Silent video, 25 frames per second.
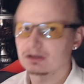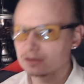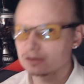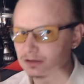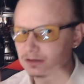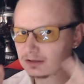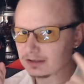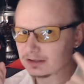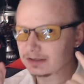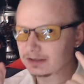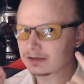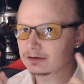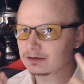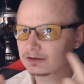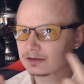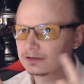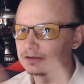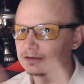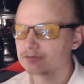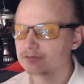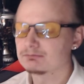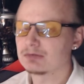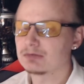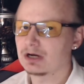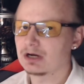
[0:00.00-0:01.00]
clear in
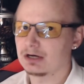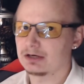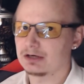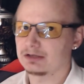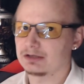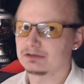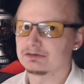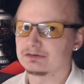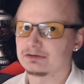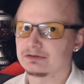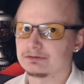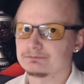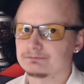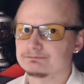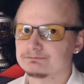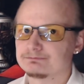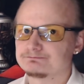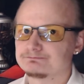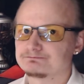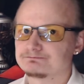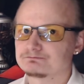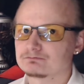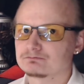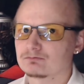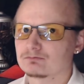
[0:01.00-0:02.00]
the mind.
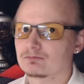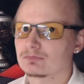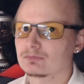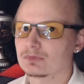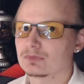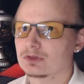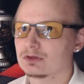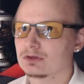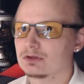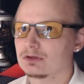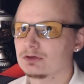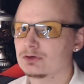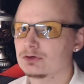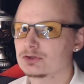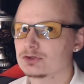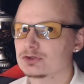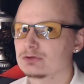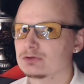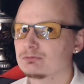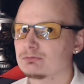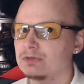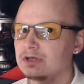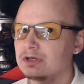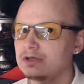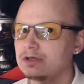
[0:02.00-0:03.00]
You
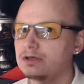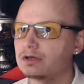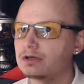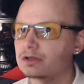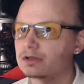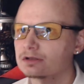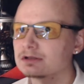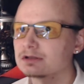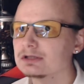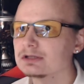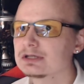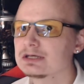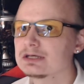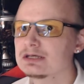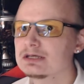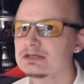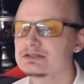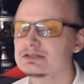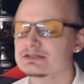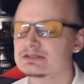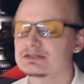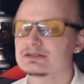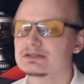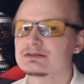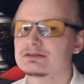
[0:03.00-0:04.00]
should be at
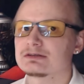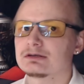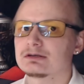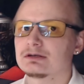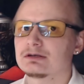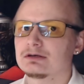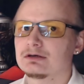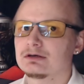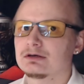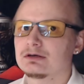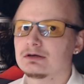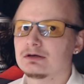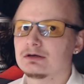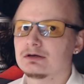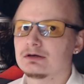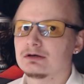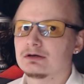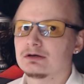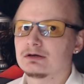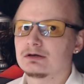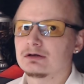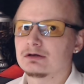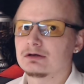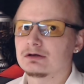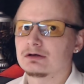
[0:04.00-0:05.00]
least
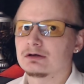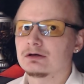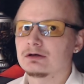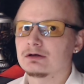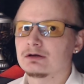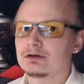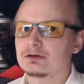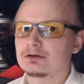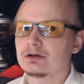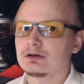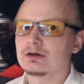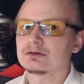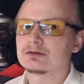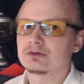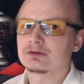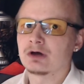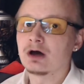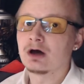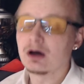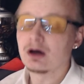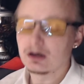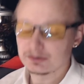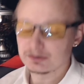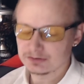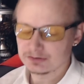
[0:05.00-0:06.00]
not
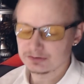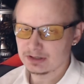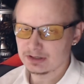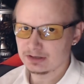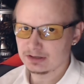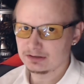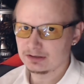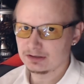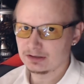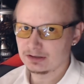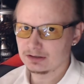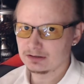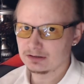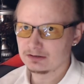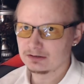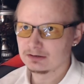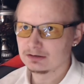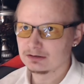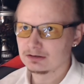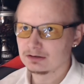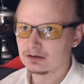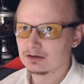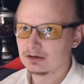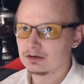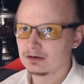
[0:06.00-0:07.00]
hot-headed.
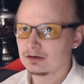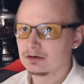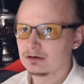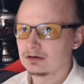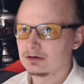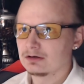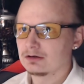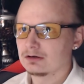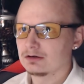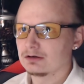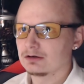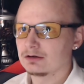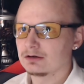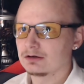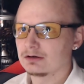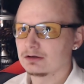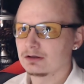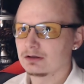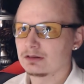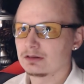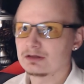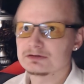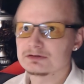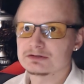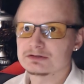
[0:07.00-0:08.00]

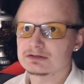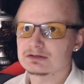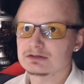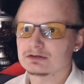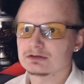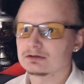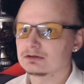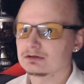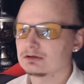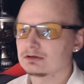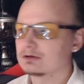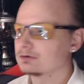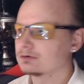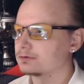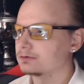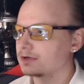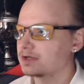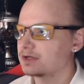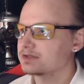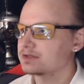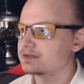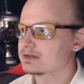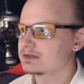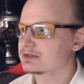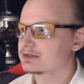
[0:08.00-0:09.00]
These
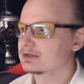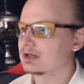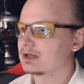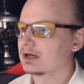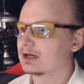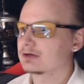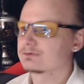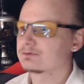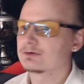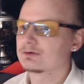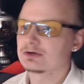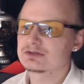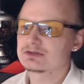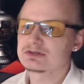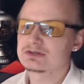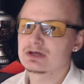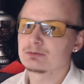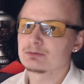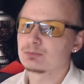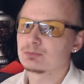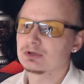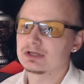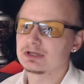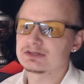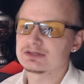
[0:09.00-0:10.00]
races, like for
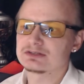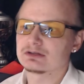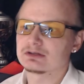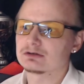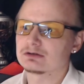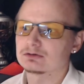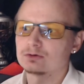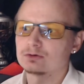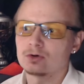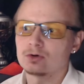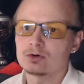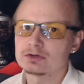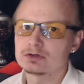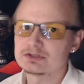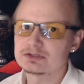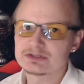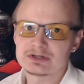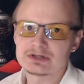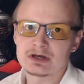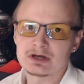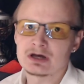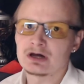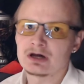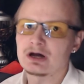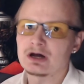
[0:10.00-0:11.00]
example Assetto
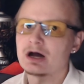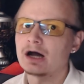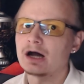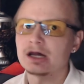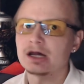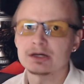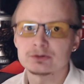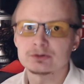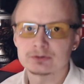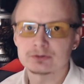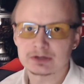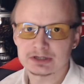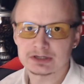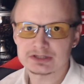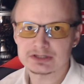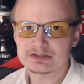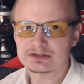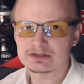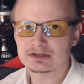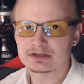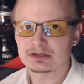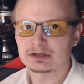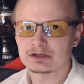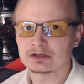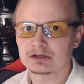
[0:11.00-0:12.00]
Corsa,
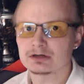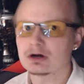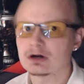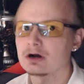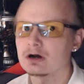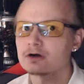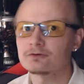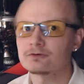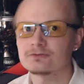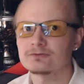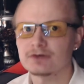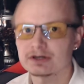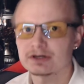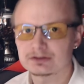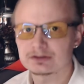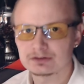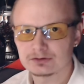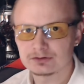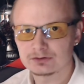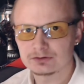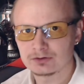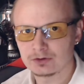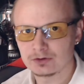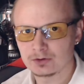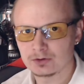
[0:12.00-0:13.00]
iRacing, R-Factor
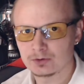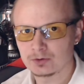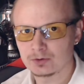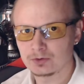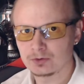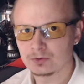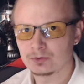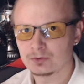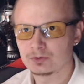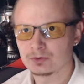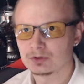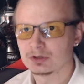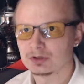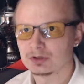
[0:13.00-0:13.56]
2,